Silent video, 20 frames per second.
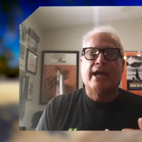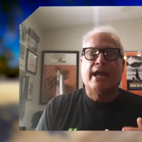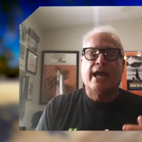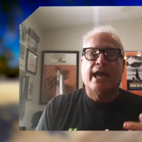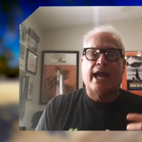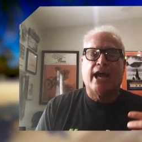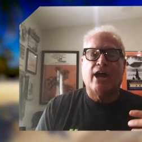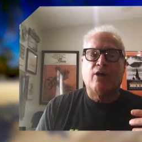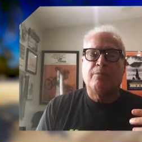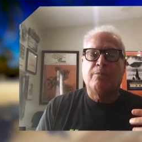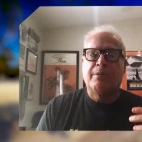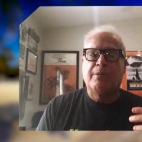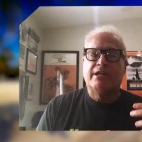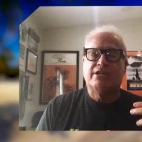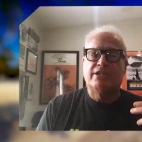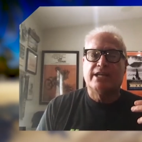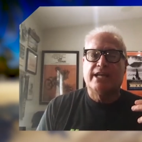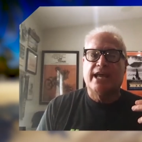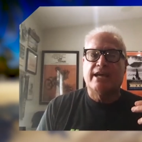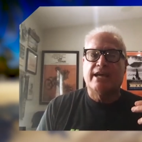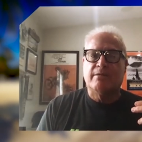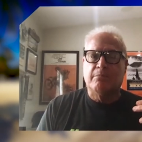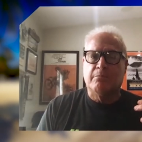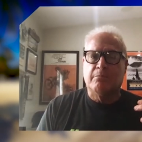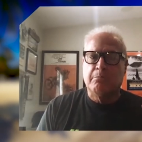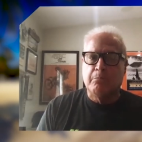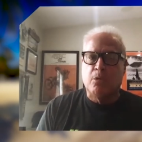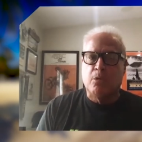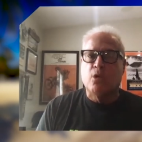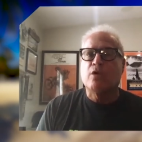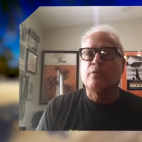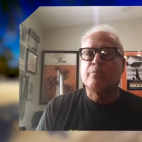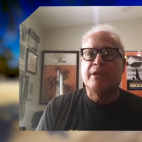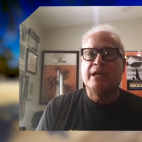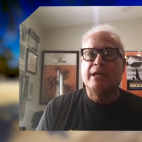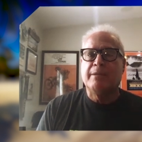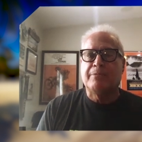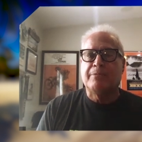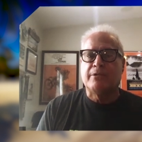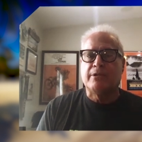Helping to get more
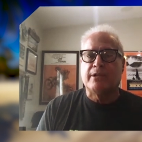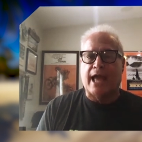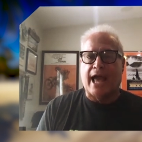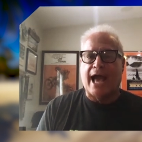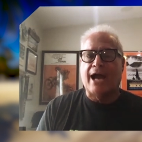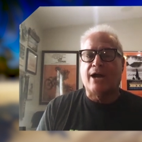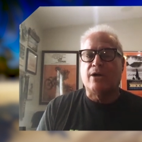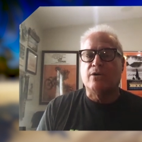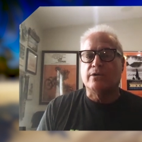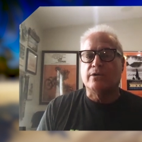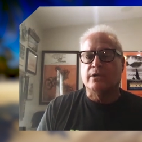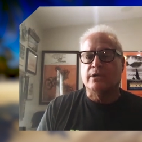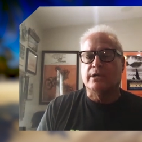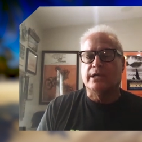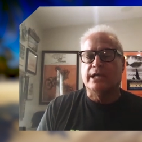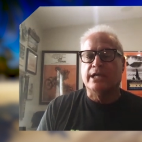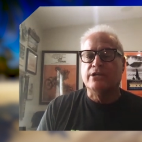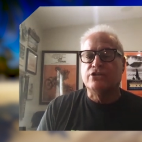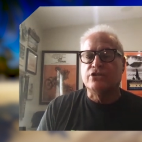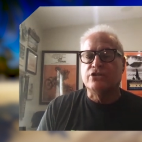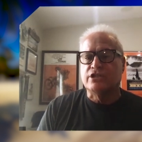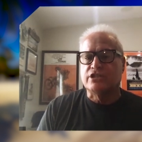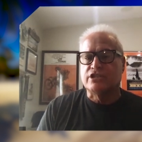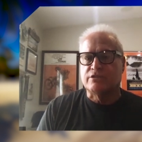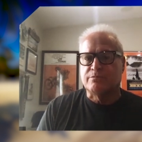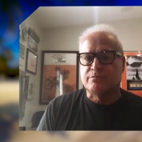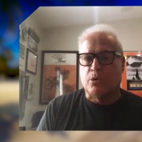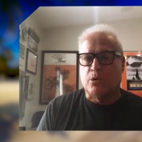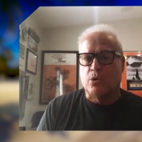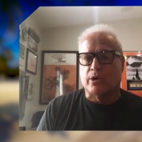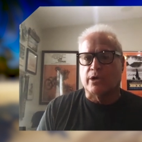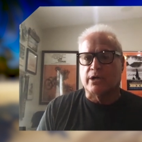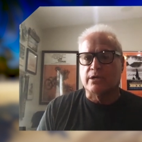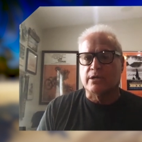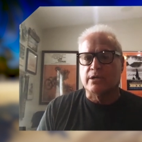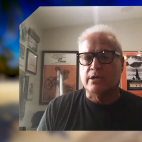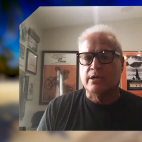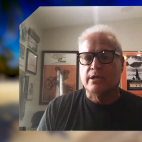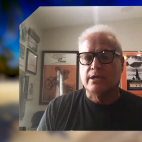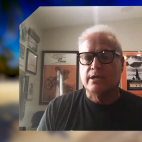people out into the sport,
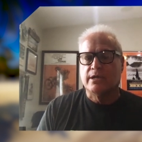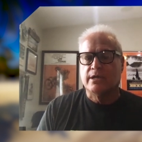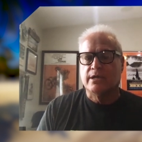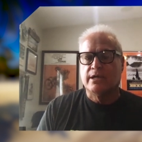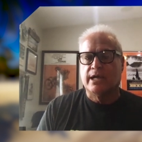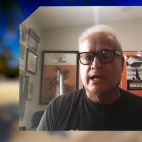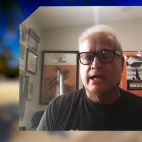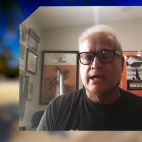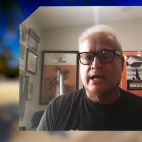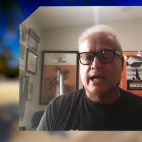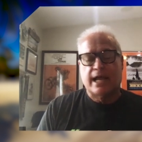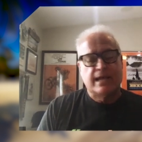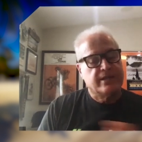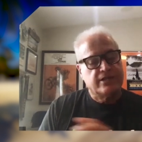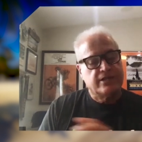and the